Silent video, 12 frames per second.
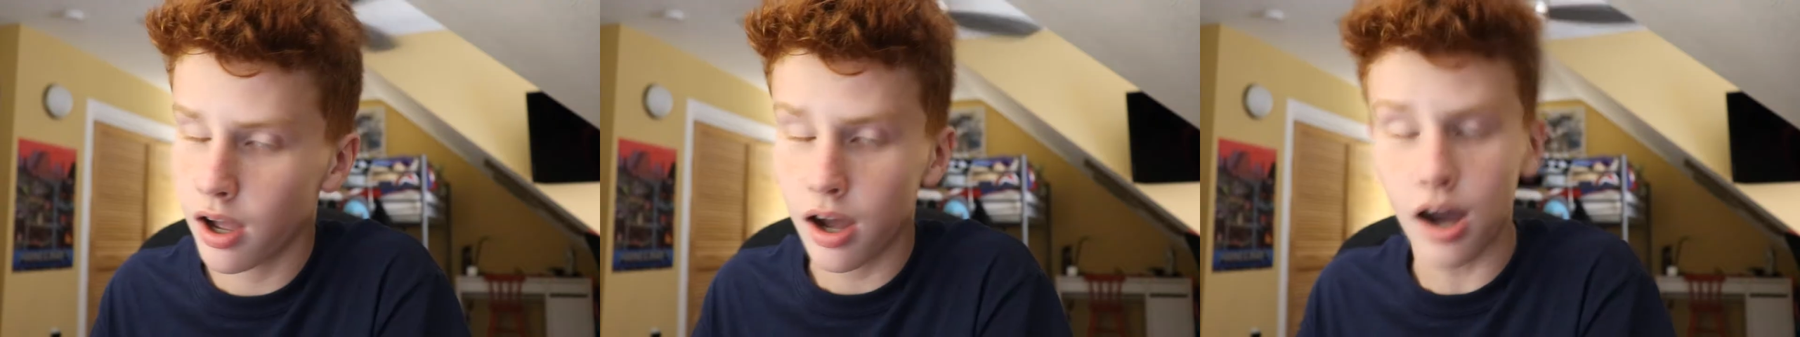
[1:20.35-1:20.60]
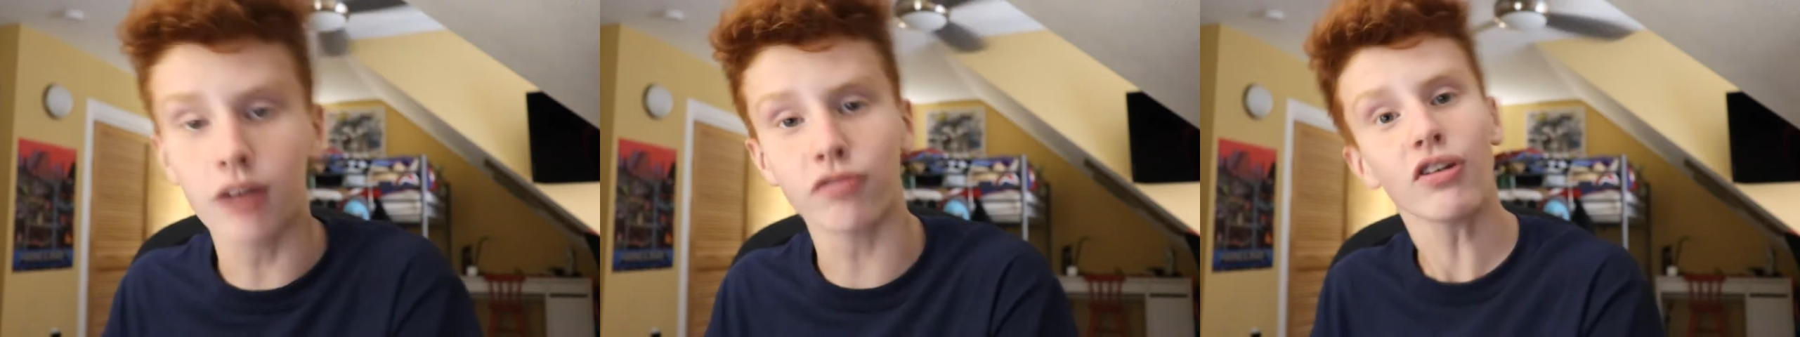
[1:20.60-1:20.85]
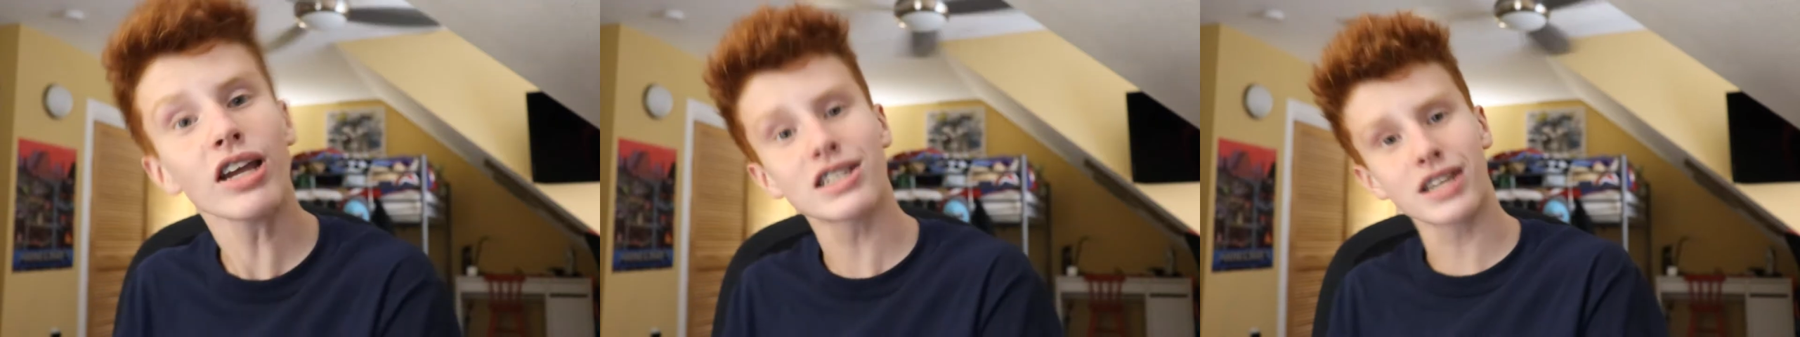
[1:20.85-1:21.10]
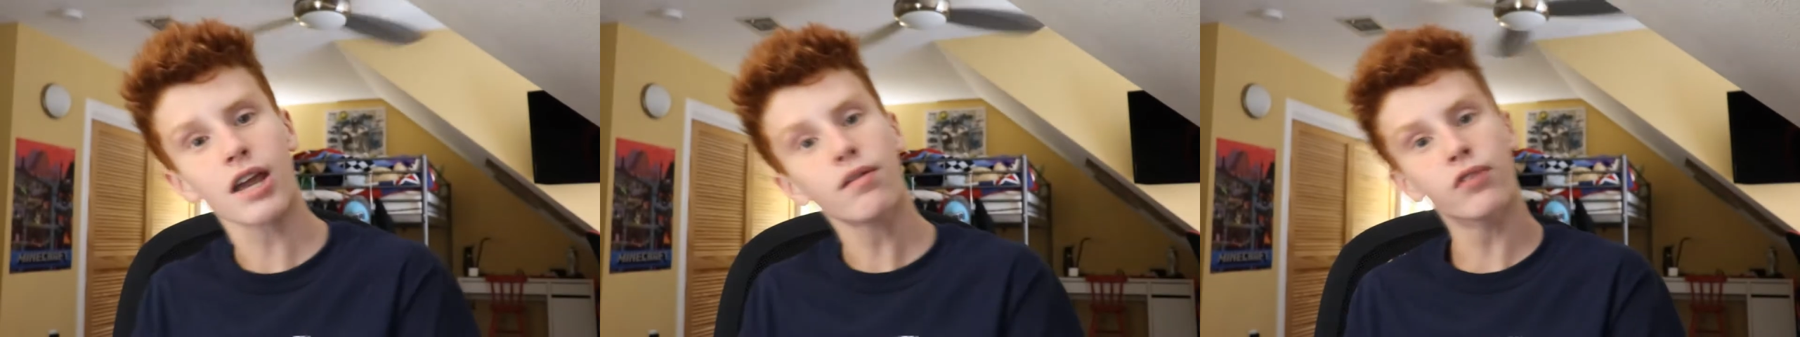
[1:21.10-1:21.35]
a
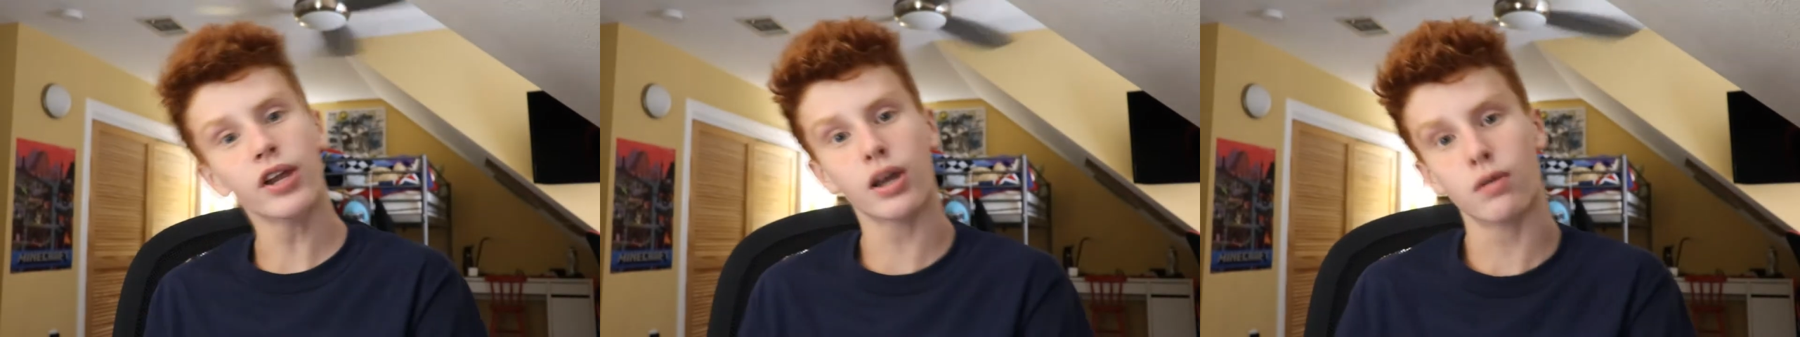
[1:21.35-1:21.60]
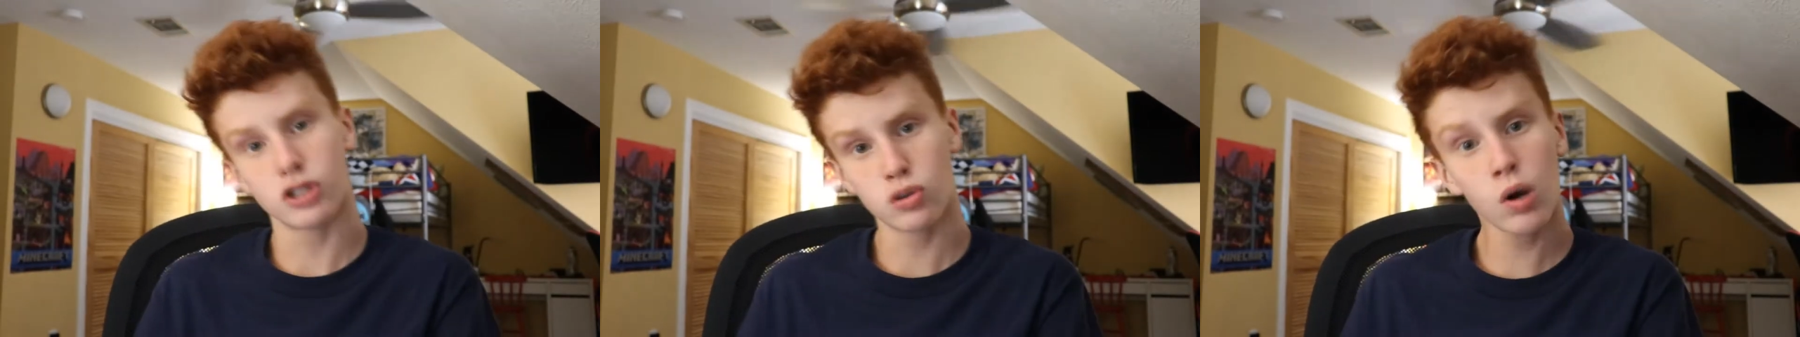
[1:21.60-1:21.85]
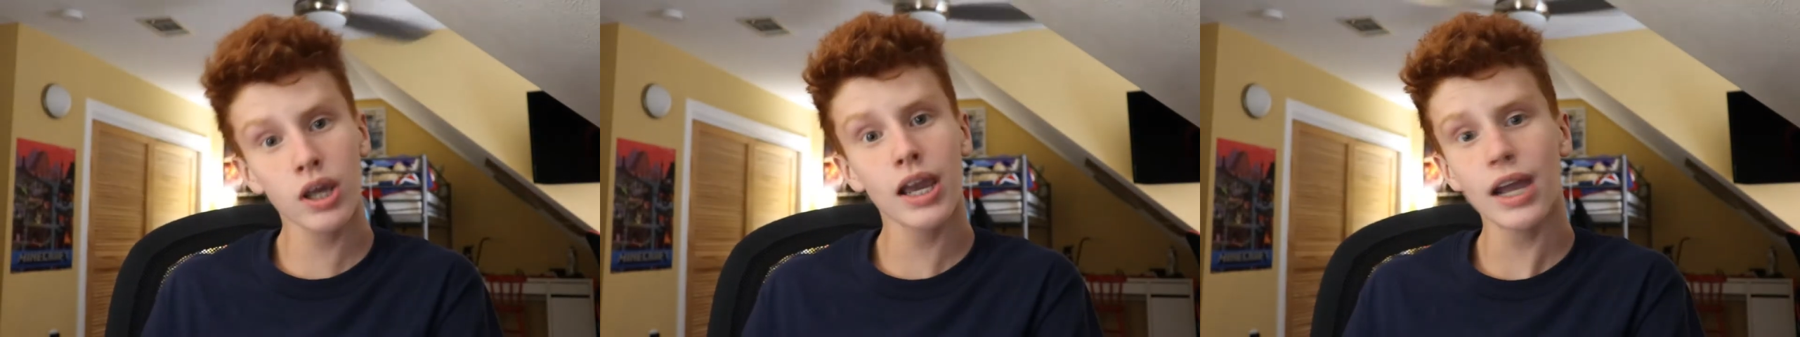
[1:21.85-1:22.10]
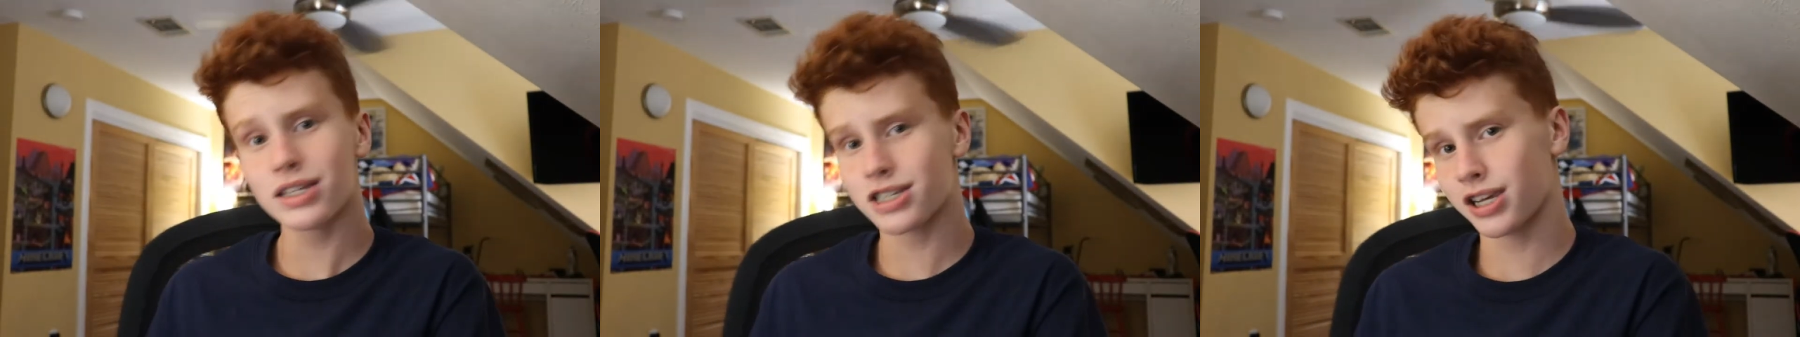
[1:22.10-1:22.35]
facecam video in
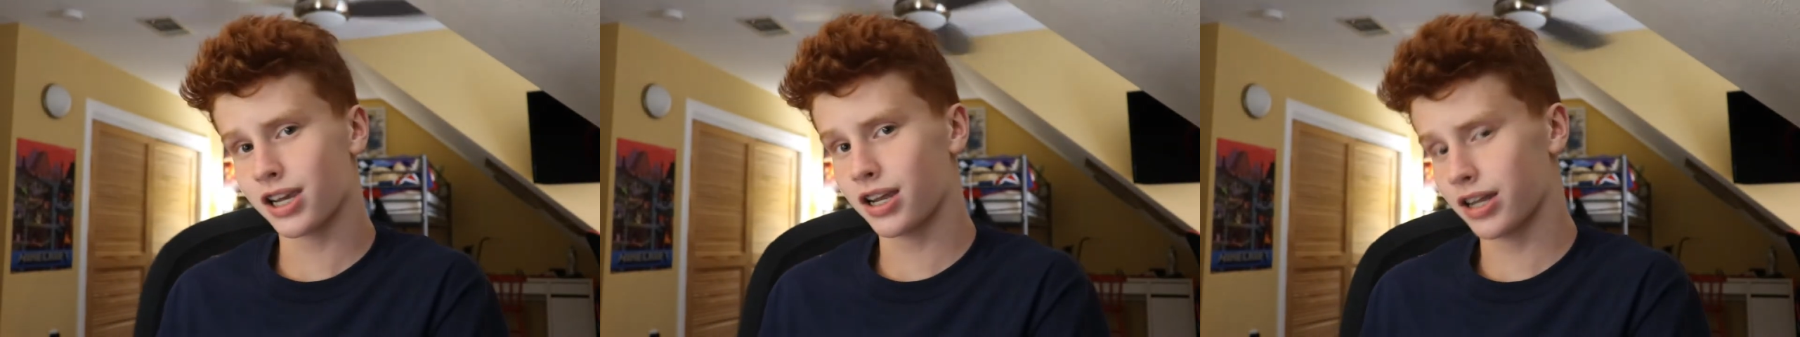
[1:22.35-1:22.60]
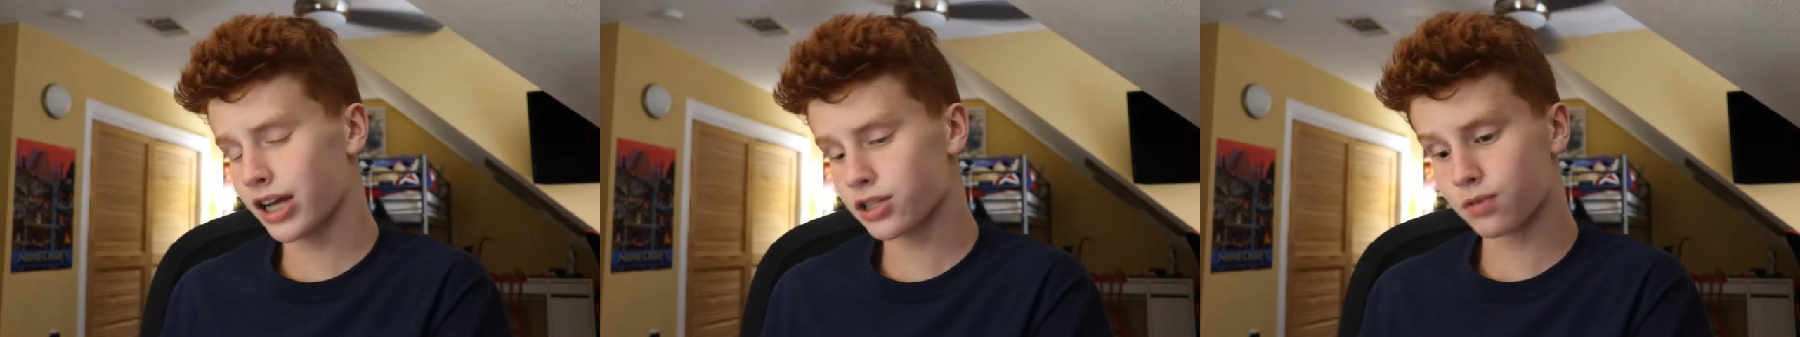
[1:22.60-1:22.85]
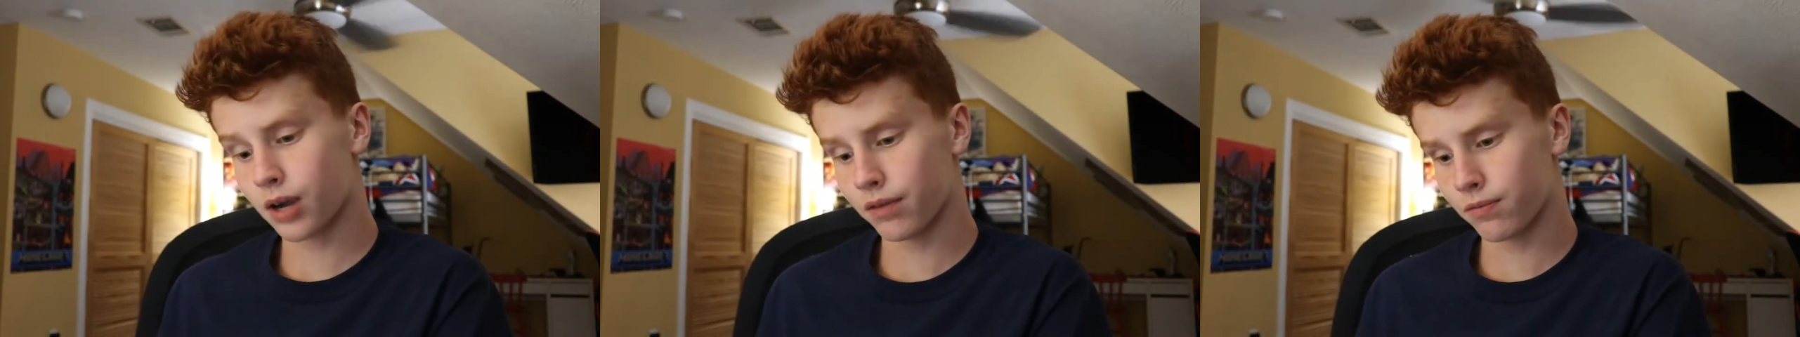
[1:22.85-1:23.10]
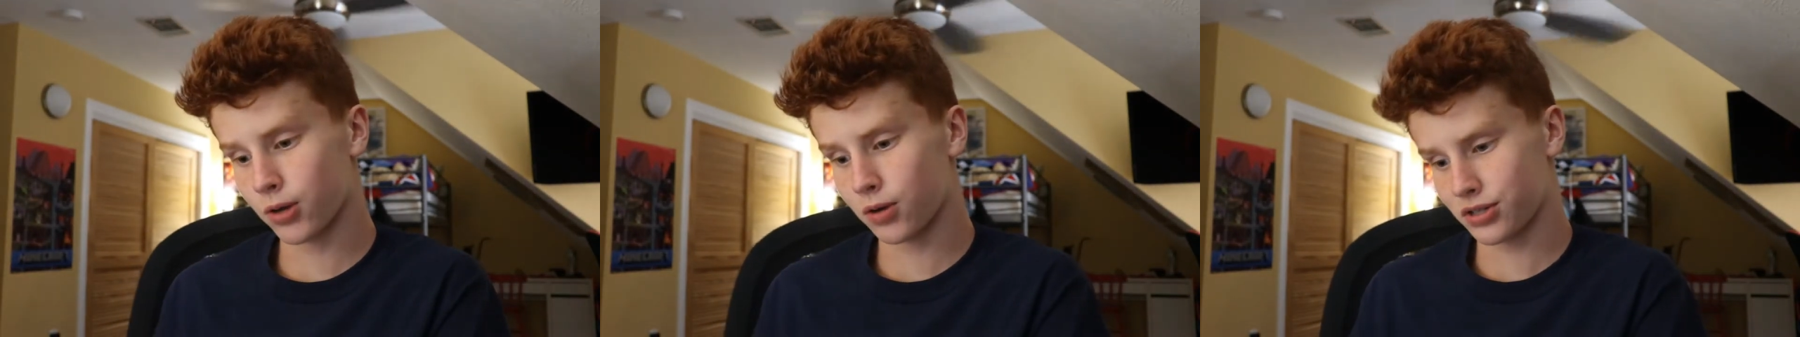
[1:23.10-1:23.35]
2018. That's
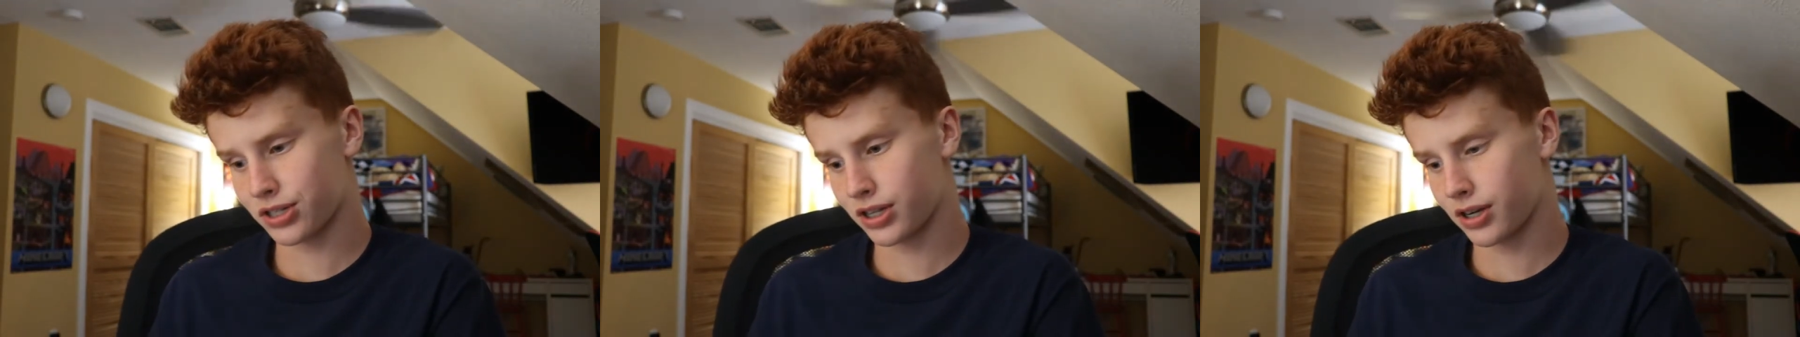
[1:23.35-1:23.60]
right, folks.